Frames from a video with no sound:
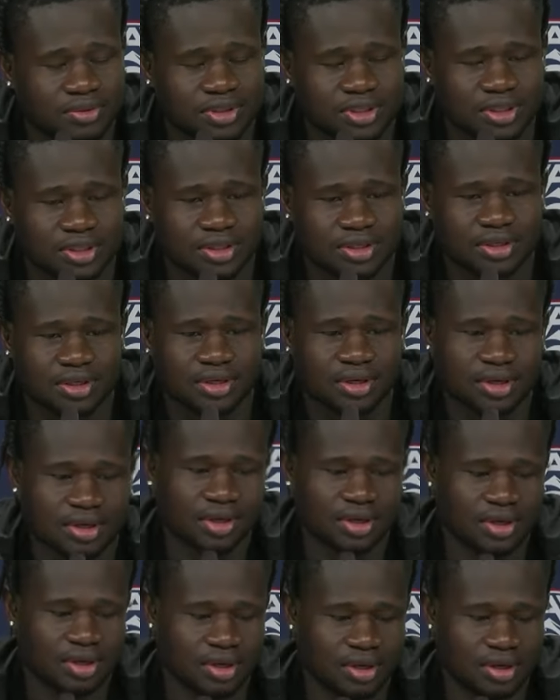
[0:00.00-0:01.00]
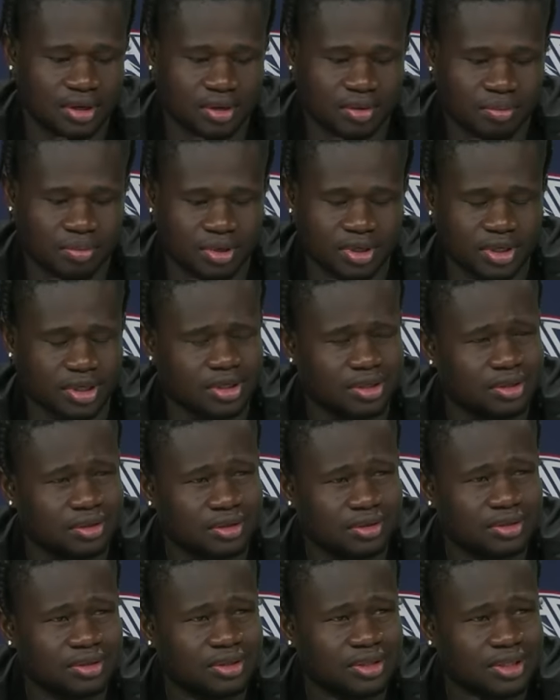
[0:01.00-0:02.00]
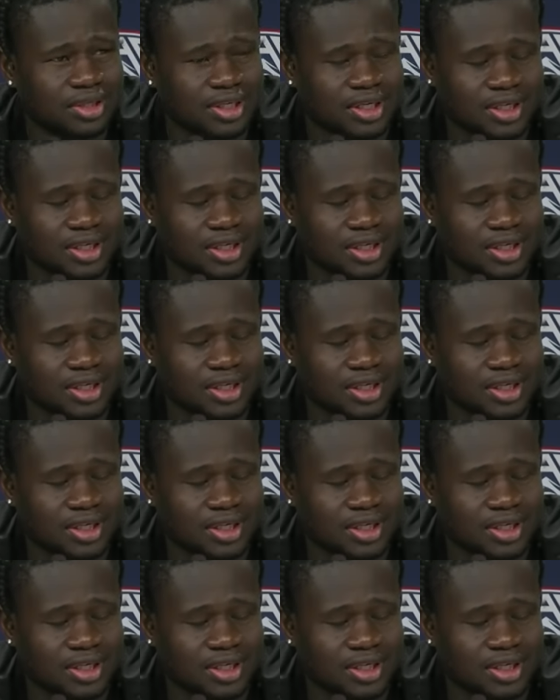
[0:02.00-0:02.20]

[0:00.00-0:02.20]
which is pretty good.